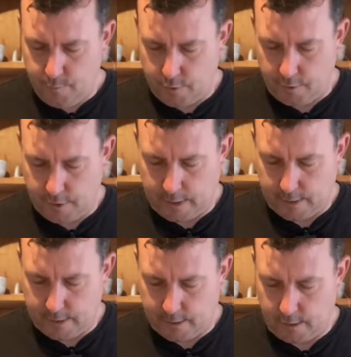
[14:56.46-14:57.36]
But I'm going to get
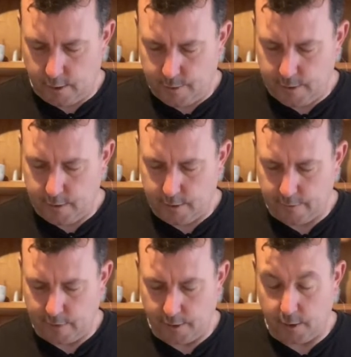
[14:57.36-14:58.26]
that going,
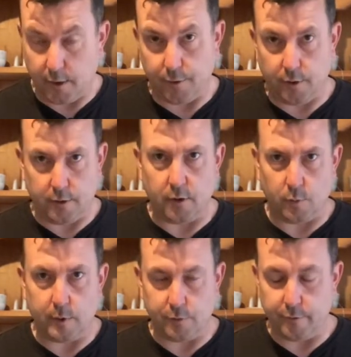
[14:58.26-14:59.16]
give that a go, and I
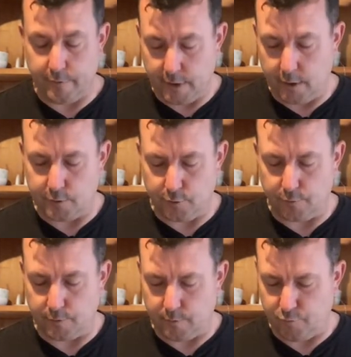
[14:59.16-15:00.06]
will do videos
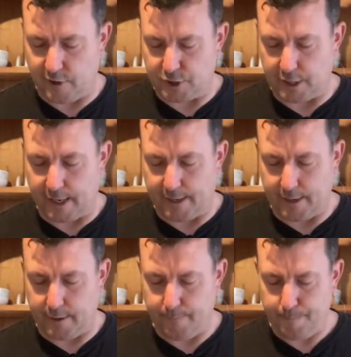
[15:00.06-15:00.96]
on pressure
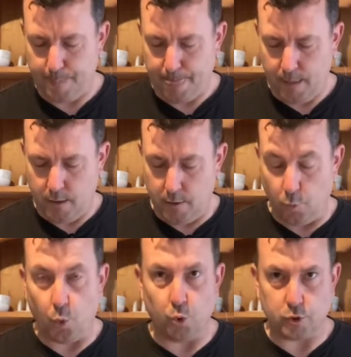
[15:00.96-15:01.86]
canning and
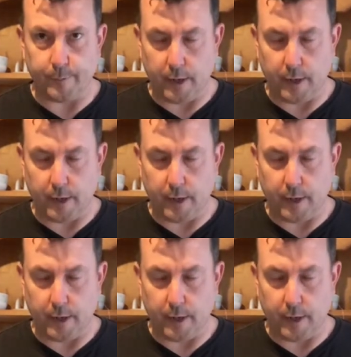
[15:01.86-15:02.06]
water